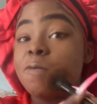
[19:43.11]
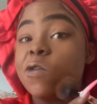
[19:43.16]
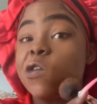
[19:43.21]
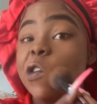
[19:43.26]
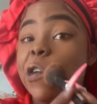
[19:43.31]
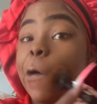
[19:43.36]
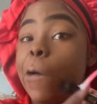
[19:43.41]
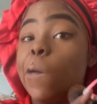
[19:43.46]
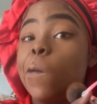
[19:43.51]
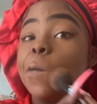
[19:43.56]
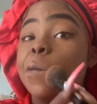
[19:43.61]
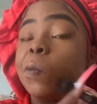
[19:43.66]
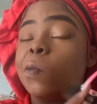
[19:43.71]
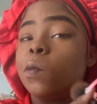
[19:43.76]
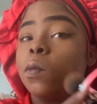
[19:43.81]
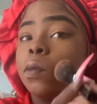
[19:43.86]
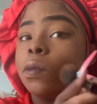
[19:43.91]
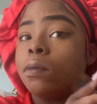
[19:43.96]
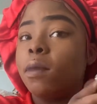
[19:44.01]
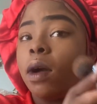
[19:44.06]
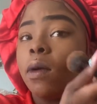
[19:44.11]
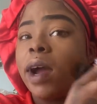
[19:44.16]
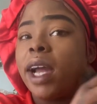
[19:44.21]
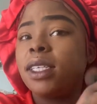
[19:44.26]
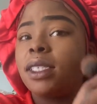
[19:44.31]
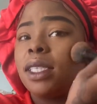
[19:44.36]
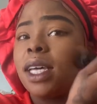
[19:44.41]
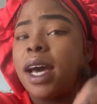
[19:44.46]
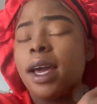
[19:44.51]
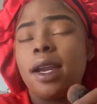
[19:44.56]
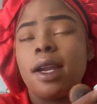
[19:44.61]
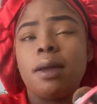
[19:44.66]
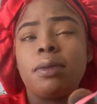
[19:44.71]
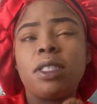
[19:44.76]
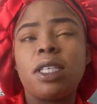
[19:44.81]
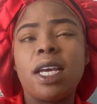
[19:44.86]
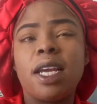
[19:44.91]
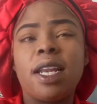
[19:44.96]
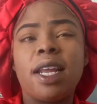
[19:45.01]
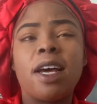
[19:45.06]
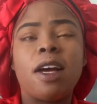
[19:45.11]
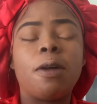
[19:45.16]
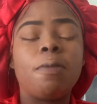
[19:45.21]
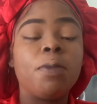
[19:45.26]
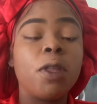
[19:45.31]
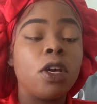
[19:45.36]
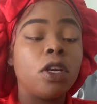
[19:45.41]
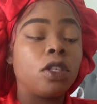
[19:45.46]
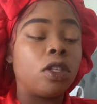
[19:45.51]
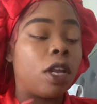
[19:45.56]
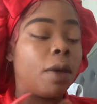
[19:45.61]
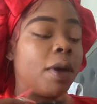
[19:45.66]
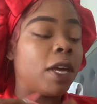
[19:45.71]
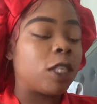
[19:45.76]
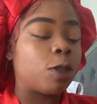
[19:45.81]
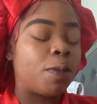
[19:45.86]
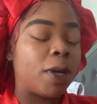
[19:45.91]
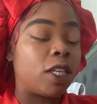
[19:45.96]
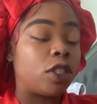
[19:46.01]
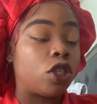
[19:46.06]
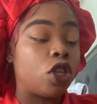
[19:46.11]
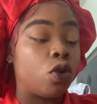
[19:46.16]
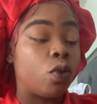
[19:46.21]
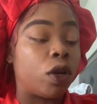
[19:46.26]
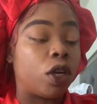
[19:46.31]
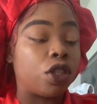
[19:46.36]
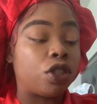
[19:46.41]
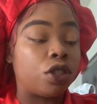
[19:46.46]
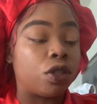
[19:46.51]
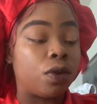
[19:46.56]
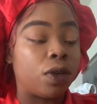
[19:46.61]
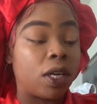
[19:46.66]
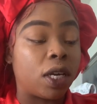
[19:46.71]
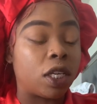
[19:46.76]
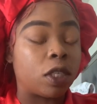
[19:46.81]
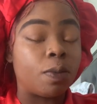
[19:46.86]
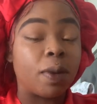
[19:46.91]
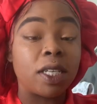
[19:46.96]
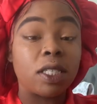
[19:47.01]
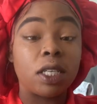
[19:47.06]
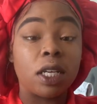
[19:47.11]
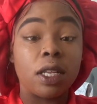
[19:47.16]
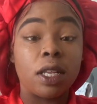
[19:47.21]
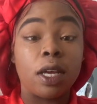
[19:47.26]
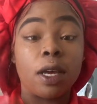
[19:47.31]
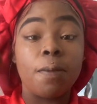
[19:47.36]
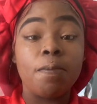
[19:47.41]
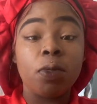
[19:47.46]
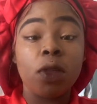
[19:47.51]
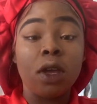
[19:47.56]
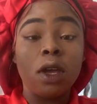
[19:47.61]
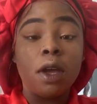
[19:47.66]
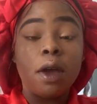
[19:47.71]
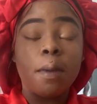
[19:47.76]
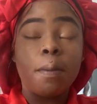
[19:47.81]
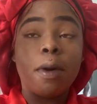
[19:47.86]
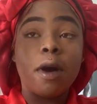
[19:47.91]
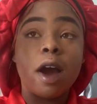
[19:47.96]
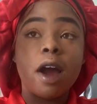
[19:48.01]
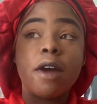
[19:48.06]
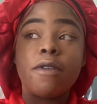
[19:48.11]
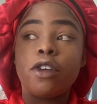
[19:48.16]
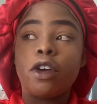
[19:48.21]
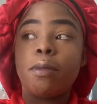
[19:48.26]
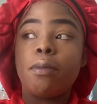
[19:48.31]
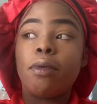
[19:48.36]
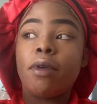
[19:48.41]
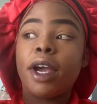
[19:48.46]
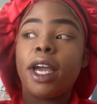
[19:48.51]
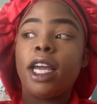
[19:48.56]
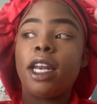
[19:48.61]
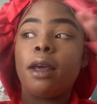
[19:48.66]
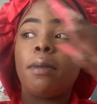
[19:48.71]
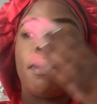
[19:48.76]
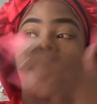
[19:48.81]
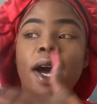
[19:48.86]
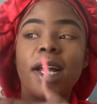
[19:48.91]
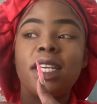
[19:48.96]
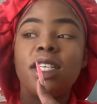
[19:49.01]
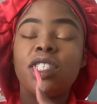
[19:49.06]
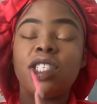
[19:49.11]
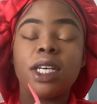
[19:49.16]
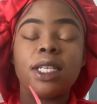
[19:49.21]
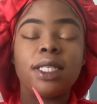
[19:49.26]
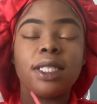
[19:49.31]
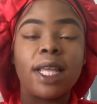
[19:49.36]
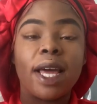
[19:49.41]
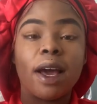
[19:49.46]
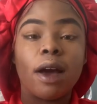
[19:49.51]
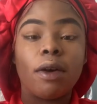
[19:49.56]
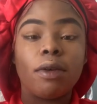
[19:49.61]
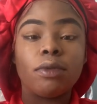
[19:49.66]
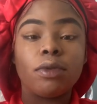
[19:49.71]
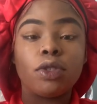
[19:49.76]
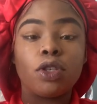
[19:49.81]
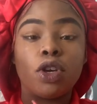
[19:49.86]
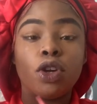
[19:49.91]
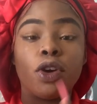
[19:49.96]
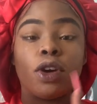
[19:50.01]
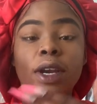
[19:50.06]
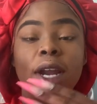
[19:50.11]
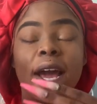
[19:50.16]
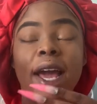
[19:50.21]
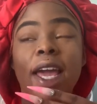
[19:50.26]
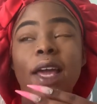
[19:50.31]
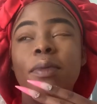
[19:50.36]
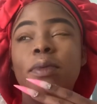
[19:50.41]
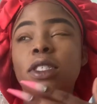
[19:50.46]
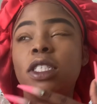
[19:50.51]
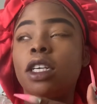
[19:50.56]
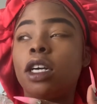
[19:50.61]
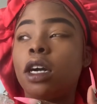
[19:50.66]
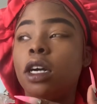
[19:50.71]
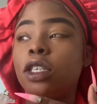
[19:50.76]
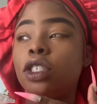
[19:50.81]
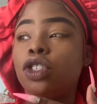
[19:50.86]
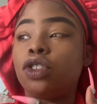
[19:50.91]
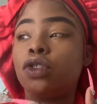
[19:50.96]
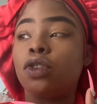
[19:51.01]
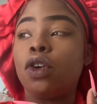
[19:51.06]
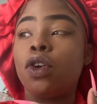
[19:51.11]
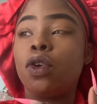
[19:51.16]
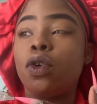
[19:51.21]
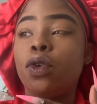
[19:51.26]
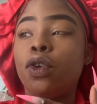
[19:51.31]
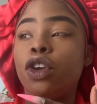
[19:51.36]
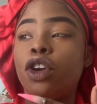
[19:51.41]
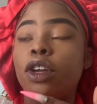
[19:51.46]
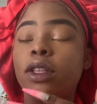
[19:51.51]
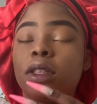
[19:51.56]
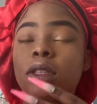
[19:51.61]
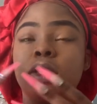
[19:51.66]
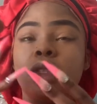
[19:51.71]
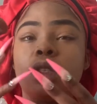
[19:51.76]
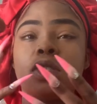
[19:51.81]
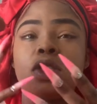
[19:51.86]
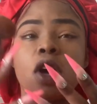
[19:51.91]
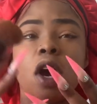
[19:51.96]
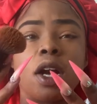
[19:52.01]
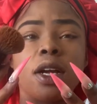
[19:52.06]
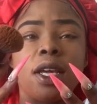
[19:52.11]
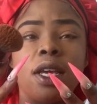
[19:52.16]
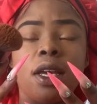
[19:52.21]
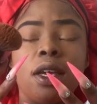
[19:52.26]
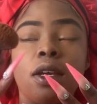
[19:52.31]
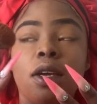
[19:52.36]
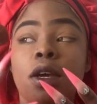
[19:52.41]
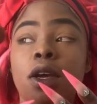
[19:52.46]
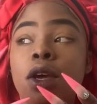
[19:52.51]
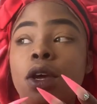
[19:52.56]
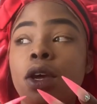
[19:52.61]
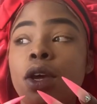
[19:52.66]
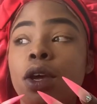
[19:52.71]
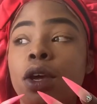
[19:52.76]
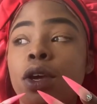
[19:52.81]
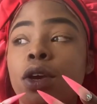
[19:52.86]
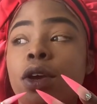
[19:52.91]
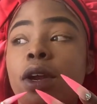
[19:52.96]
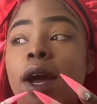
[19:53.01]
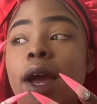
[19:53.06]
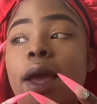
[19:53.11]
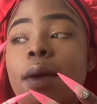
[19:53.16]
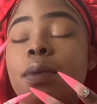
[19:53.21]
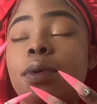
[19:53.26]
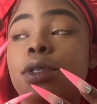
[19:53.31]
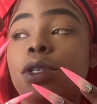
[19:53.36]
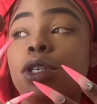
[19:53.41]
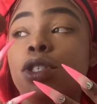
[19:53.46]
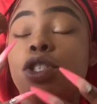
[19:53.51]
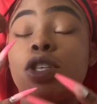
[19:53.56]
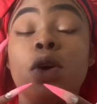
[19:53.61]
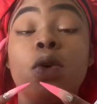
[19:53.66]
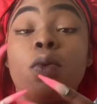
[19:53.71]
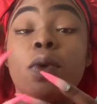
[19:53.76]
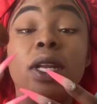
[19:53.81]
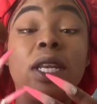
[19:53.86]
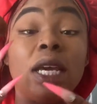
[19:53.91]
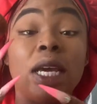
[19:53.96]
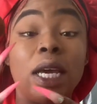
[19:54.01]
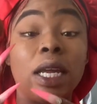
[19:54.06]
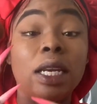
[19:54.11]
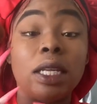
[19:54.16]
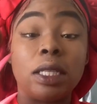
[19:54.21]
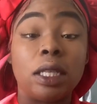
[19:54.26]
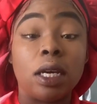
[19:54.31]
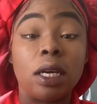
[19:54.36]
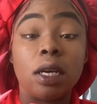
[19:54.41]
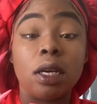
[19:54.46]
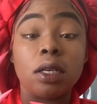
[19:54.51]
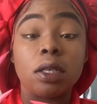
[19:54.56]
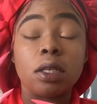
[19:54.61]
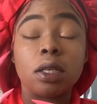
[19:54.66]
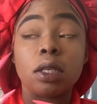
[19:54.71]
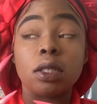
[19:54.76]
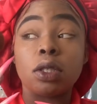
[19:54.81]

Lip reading: So my right side ended up shut down. So let me explain to you what a stroke is. Basically, part of your brain and body shuts down. So you're not able to control your talking. You're not able to control really anything.